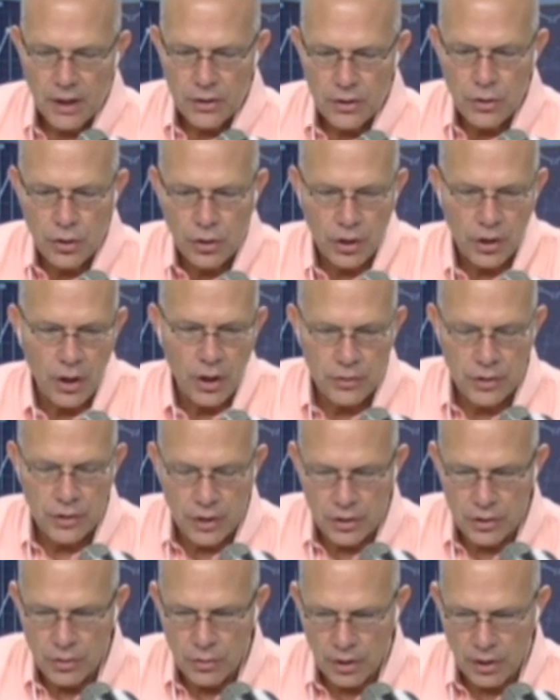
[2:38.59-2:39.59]
you could you
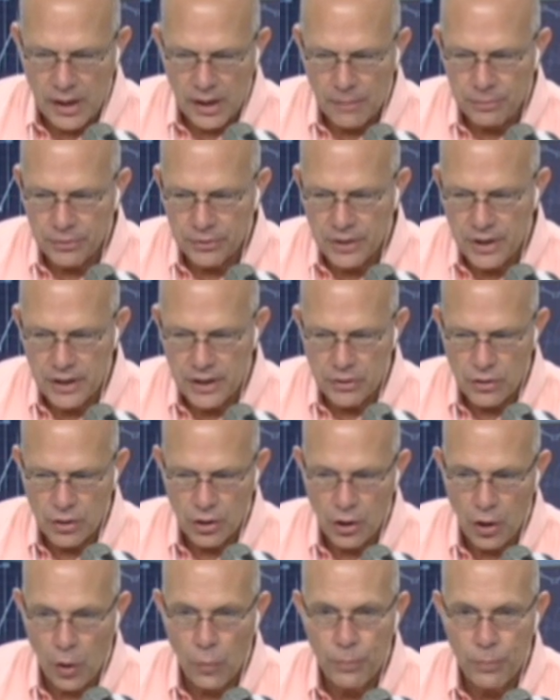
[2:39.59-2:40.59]
could do a couple things you
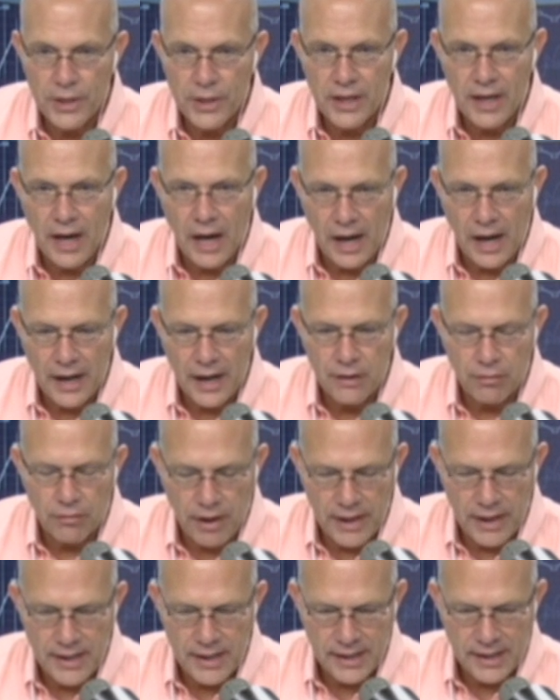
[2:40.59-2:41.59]
could open an
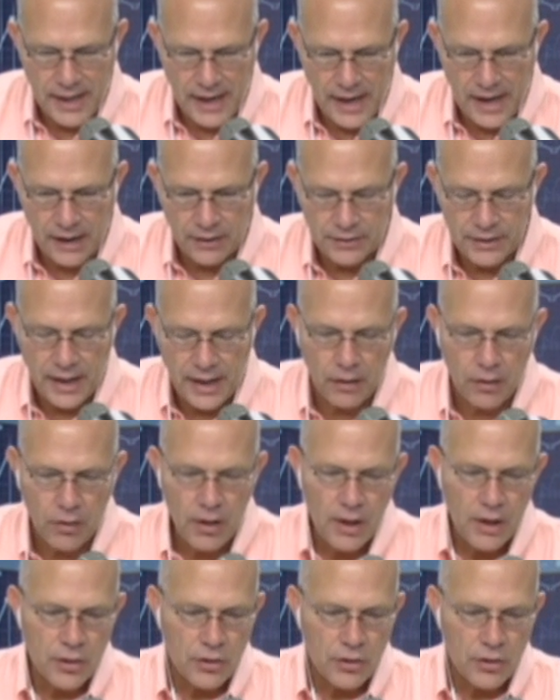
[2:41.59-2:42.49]
ira account now